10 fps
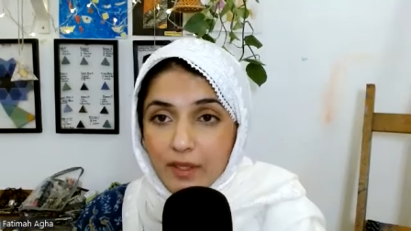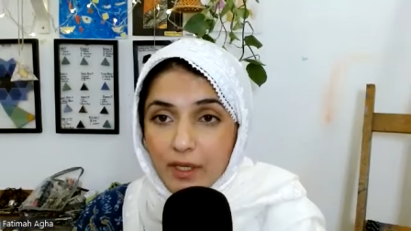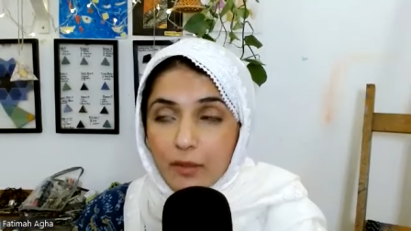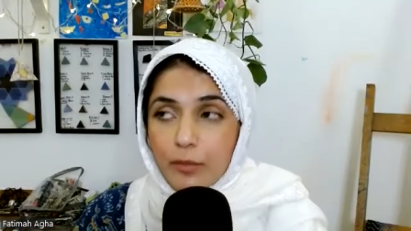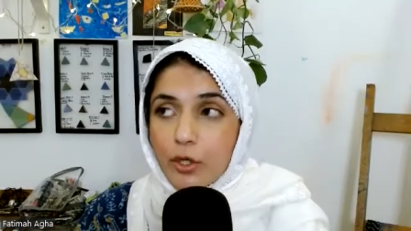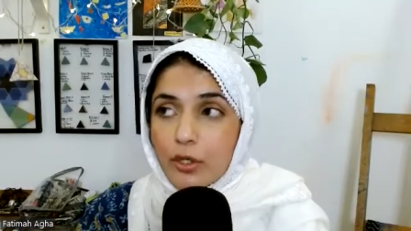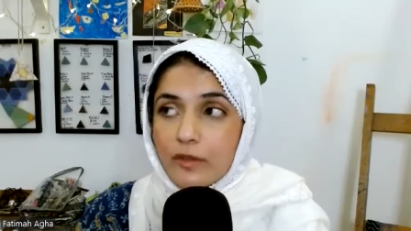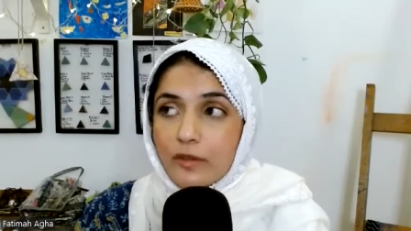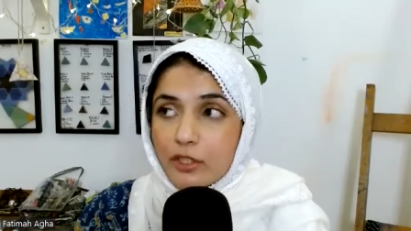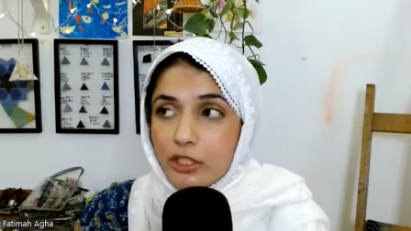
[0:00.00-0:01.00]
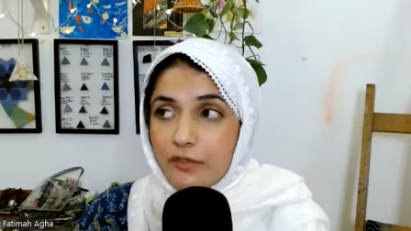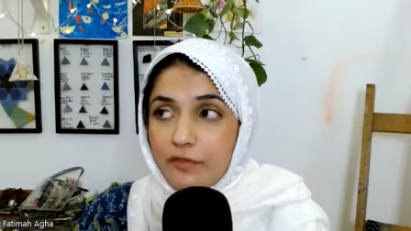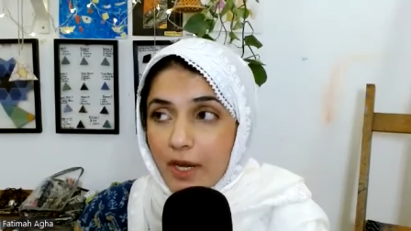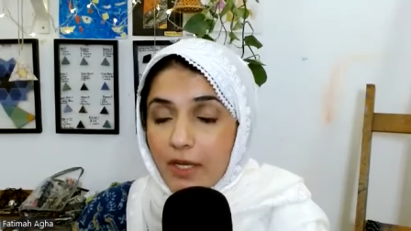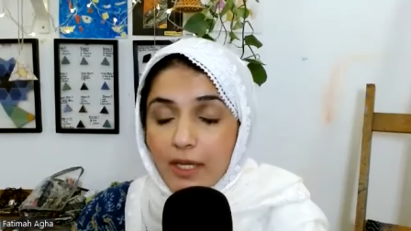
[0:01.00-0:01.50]
see because
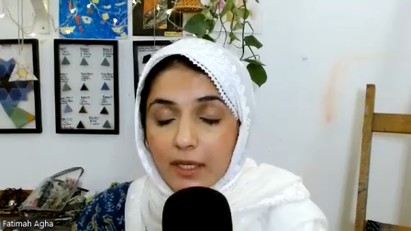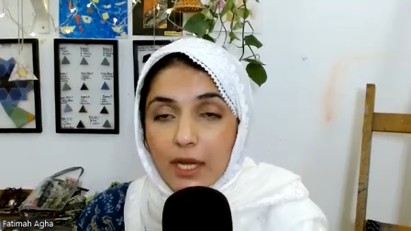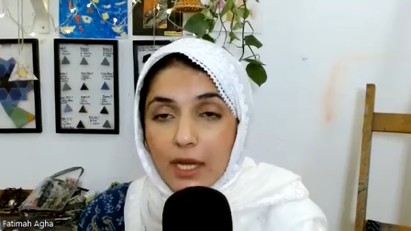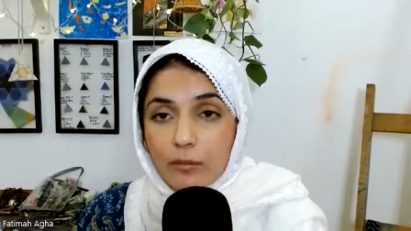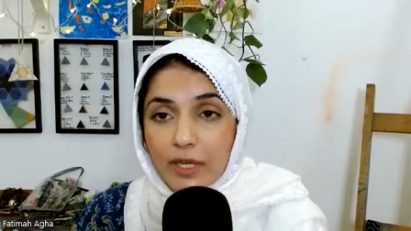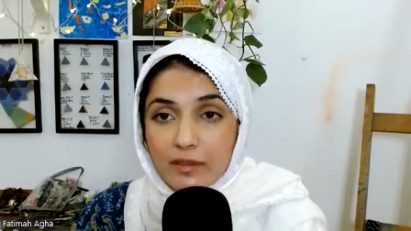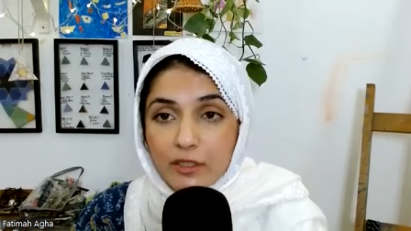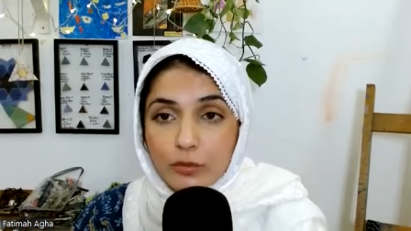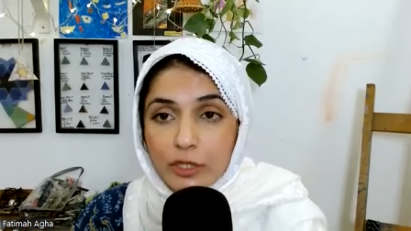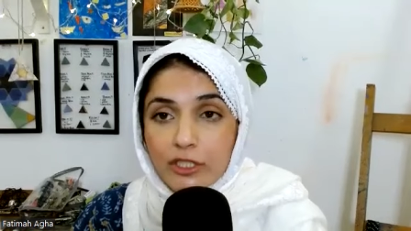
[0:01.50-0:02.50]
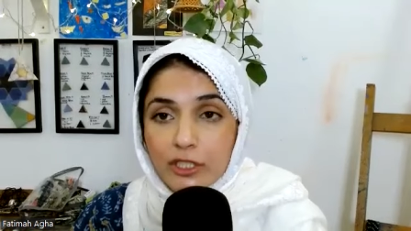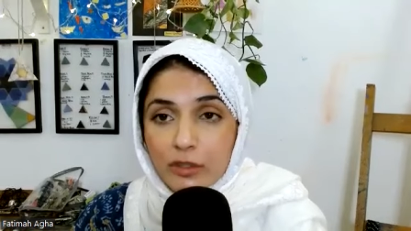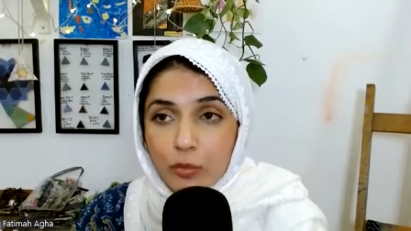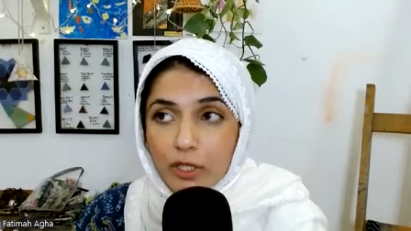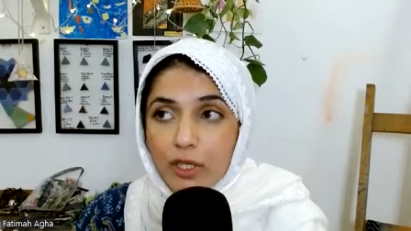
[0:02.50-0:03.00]
she felt like like my
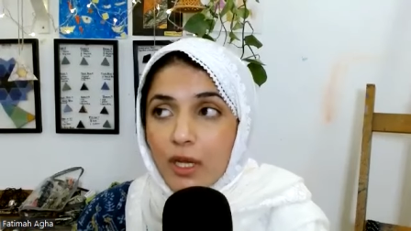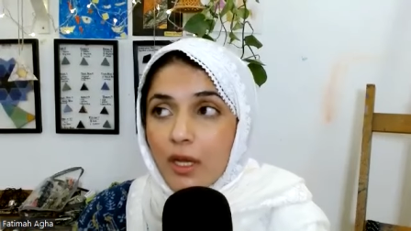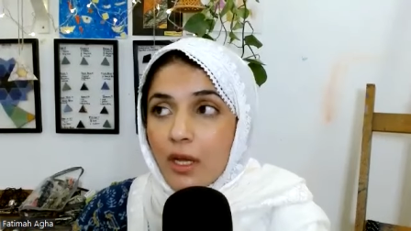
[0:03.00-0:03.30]
situation would